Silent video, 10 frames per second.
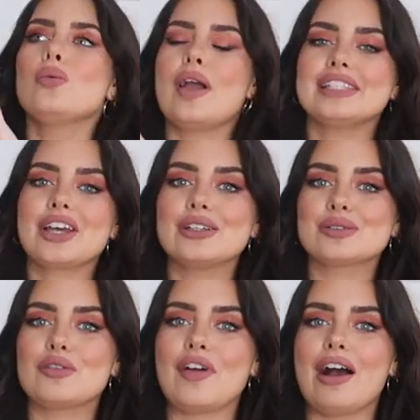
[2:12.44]
Waistcoats
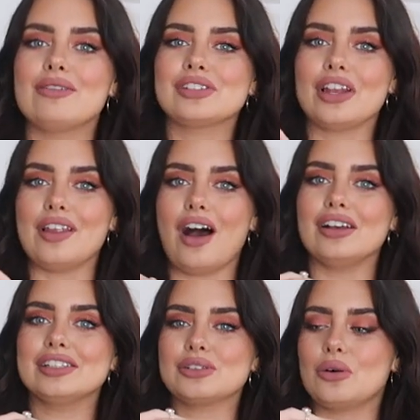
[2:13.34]
were around
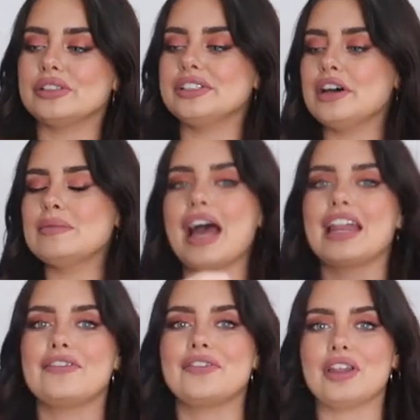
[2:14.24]
last autumn and
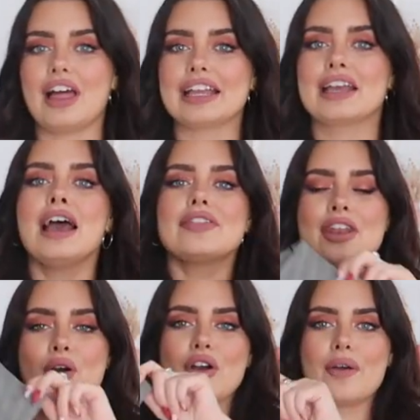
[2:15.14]
I feel like
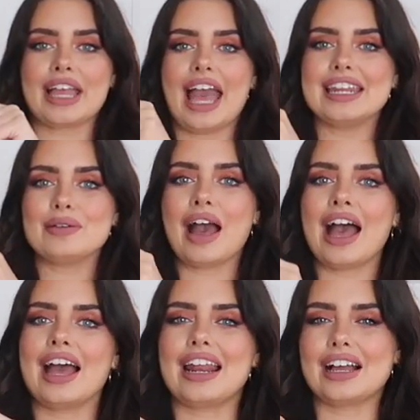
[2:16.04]
they're not going anywhere
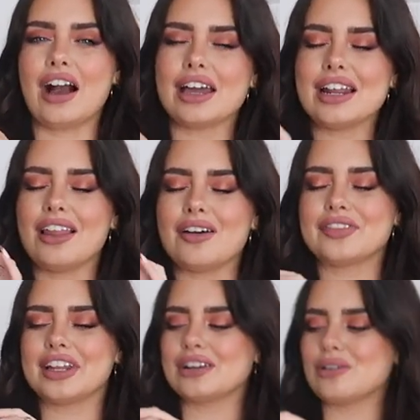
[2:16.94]
and I kind of love
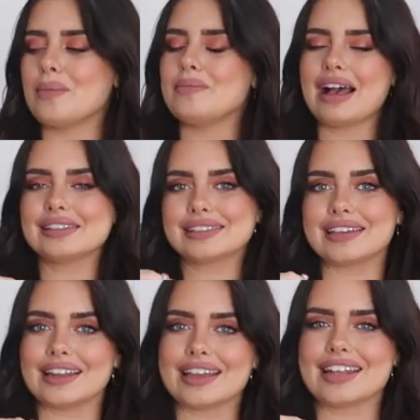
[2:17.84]
the little
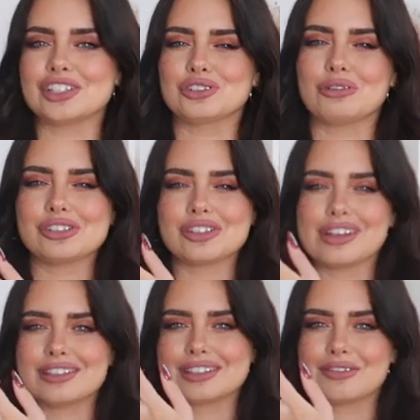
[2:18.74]
masculine
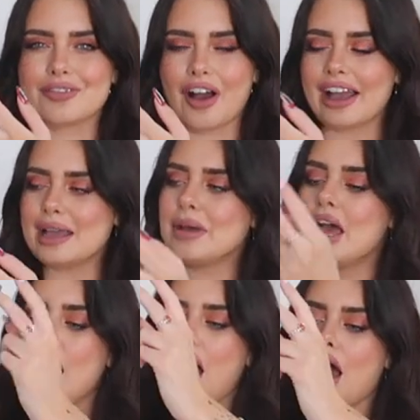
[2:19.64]
androgynous vibe.
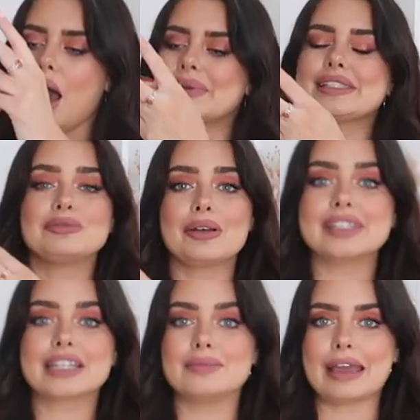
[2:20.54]

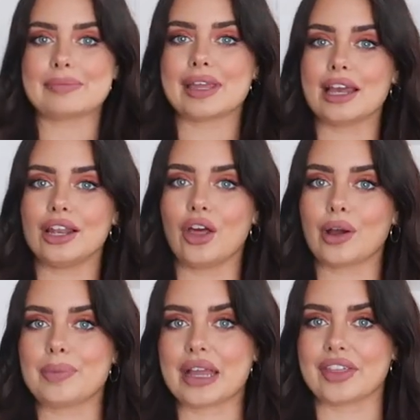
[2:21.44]
Sometimes it can make me
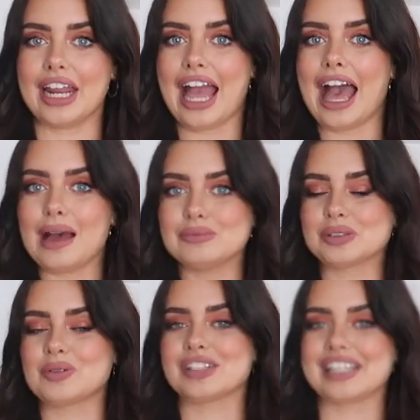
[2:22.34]
look bigger than I am
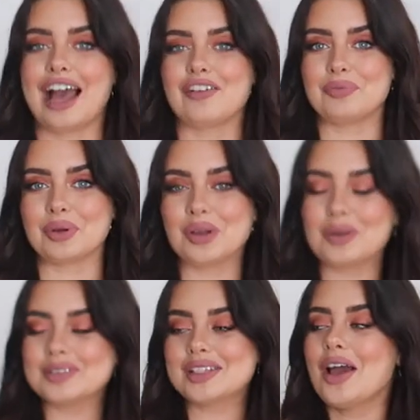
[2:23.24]
just because I have
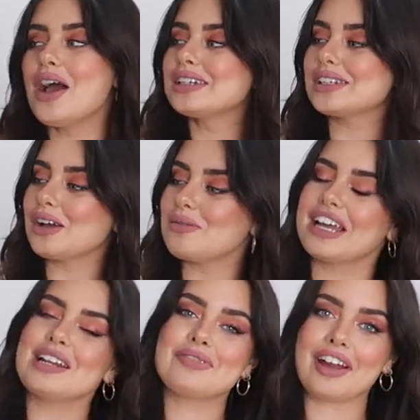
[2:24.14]
boobs. So we're
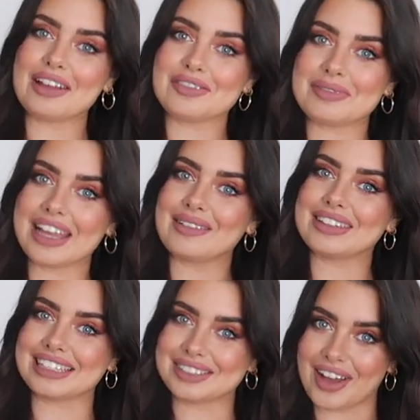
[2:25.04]
gonna pray for me
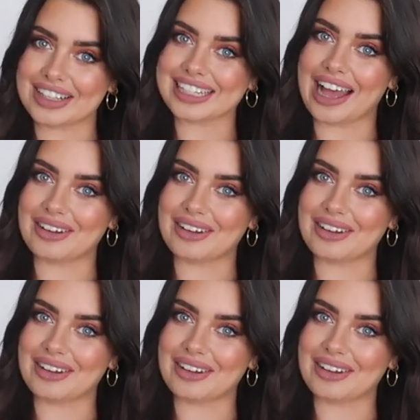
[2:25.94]
with this first